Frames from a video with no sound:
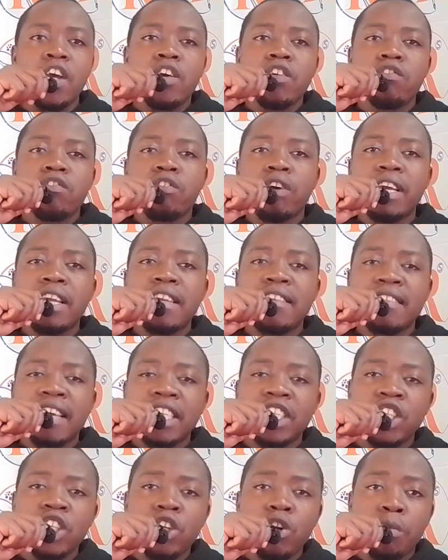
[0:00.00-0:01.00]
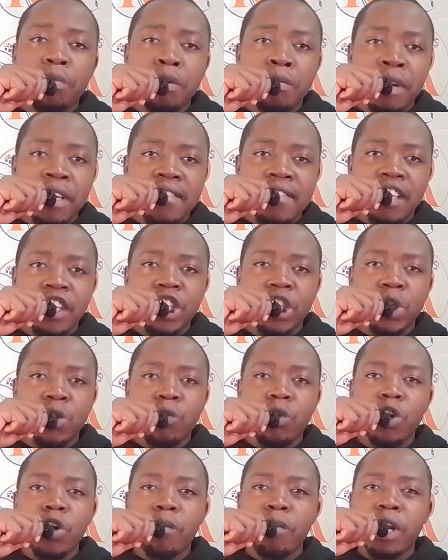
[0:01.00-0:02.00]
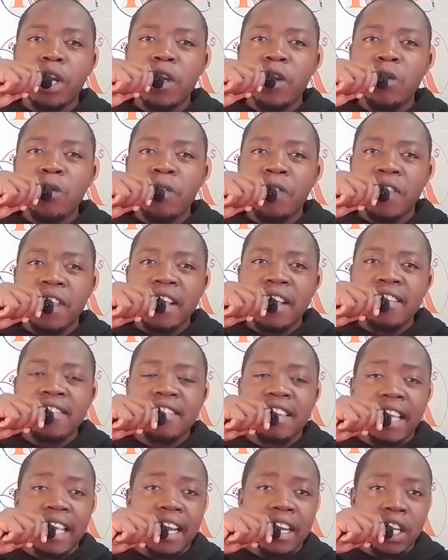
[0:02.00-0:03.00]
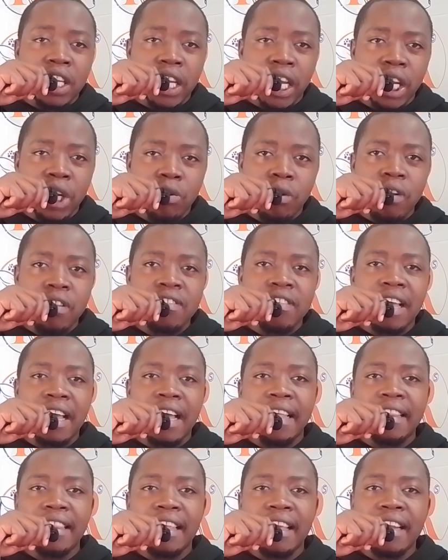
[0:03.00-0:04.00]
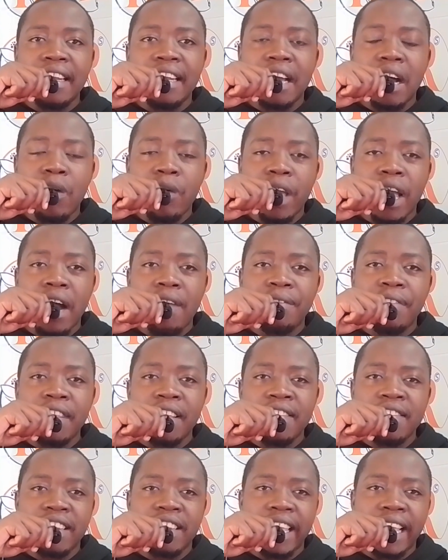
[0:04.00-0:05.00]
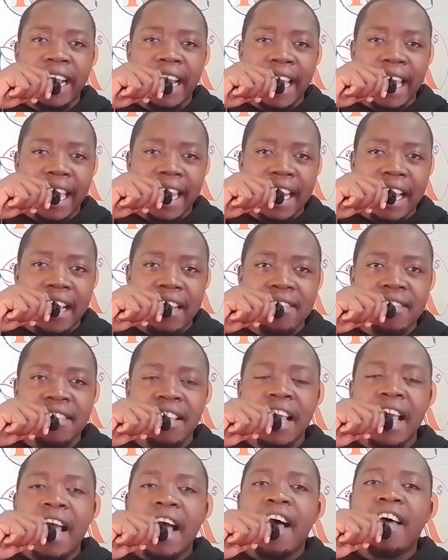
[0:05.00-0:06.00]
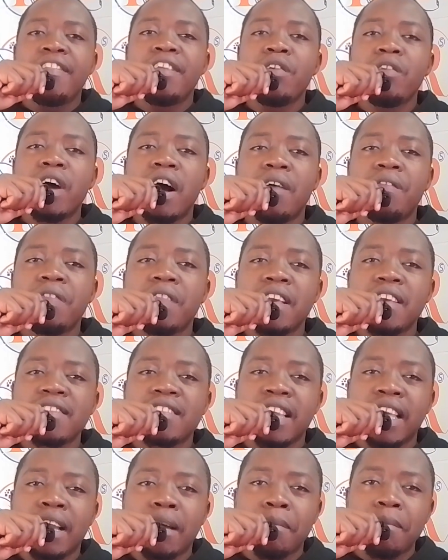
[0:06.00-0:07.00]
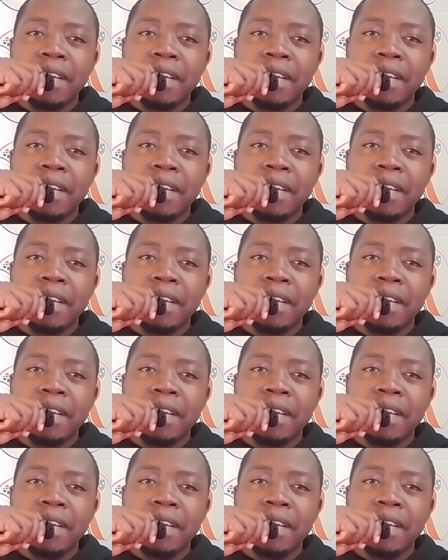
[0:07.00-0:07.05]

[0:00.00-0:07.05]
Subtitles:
So in search engine optimization, we normally do things like titles, and then we have things like headers, and then we have things like